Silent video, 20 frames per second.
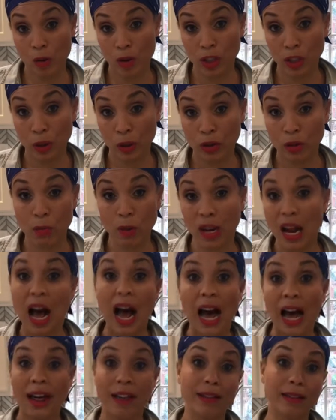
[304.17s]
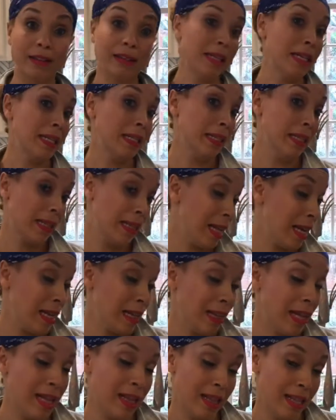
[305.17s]
oysters, but I tend to
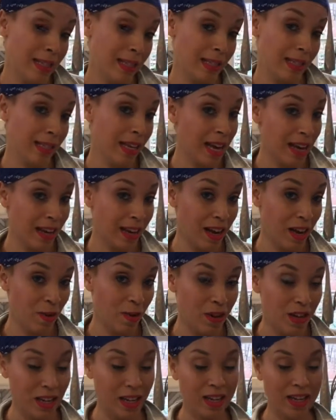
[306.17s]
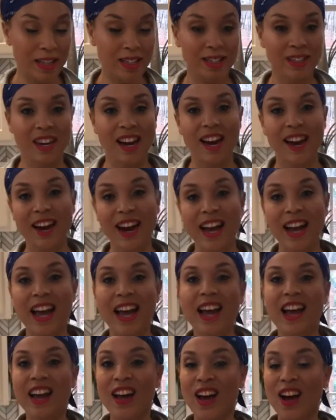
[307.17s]
think that this is kind of like what it is. All right.
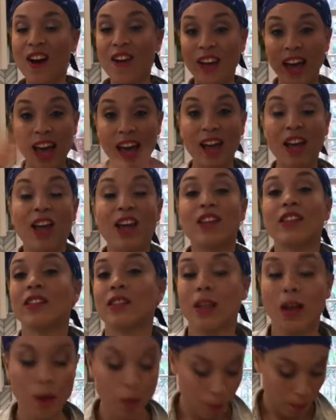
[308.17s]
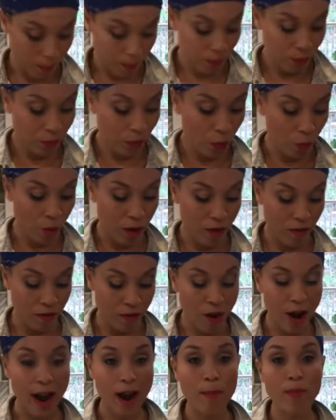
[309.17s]
Okay. So we'll
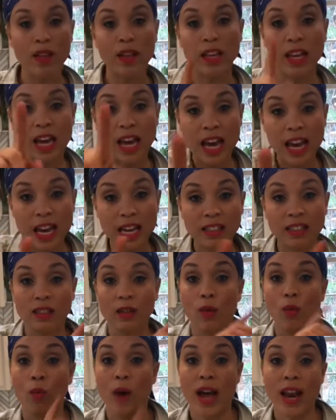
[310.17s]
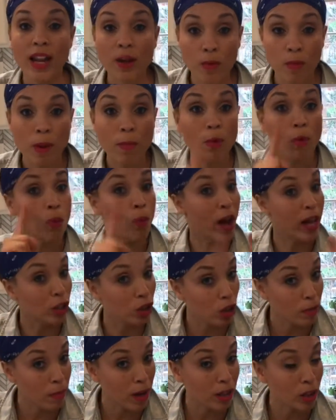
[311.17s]
fry them. The key is to wet
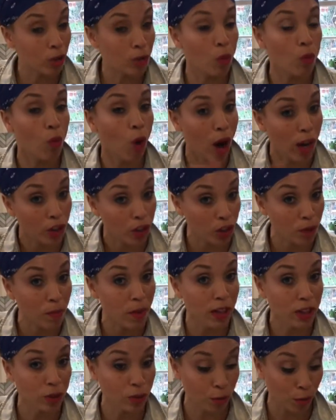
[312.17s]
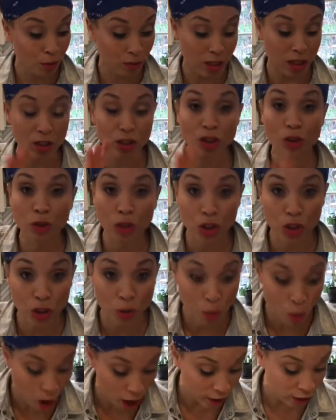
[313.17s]
wash your mushrooms. And as soon as you
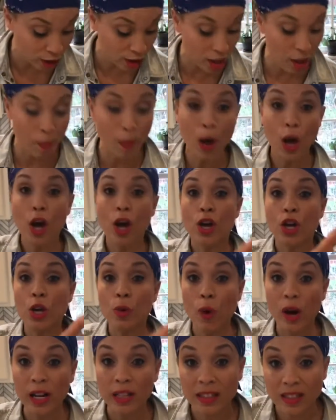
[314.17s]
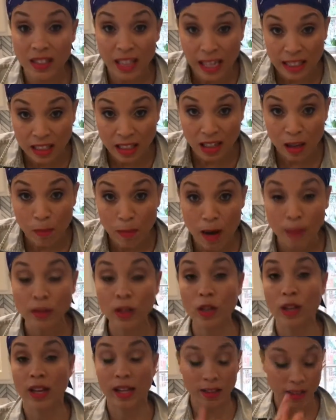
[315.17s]
wash them, you want to season them up
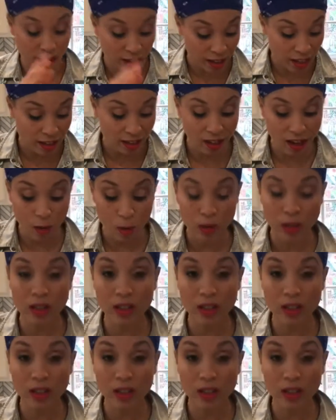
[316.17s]
so that the seasoning will